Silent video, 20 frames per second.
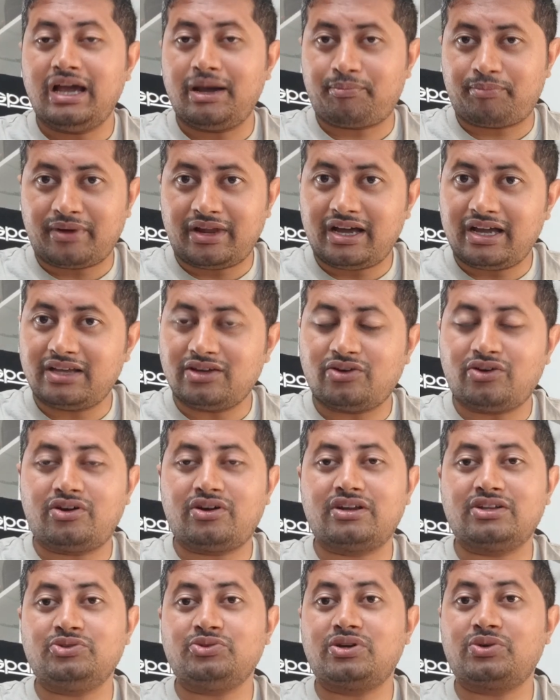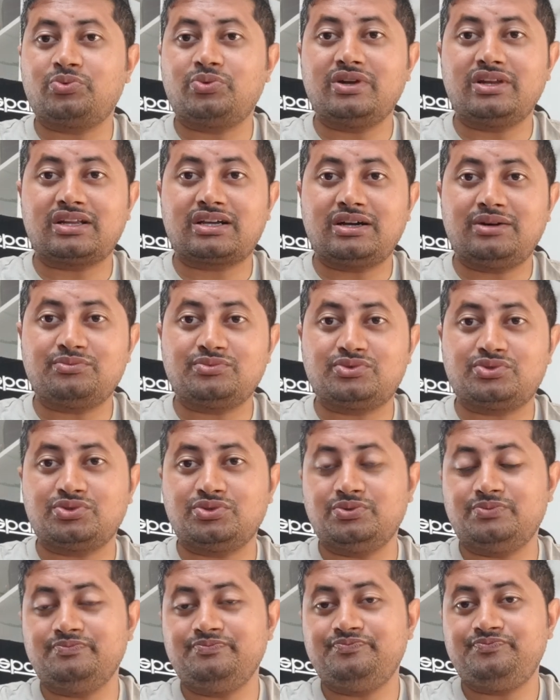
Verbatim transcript: apply or you are welcome to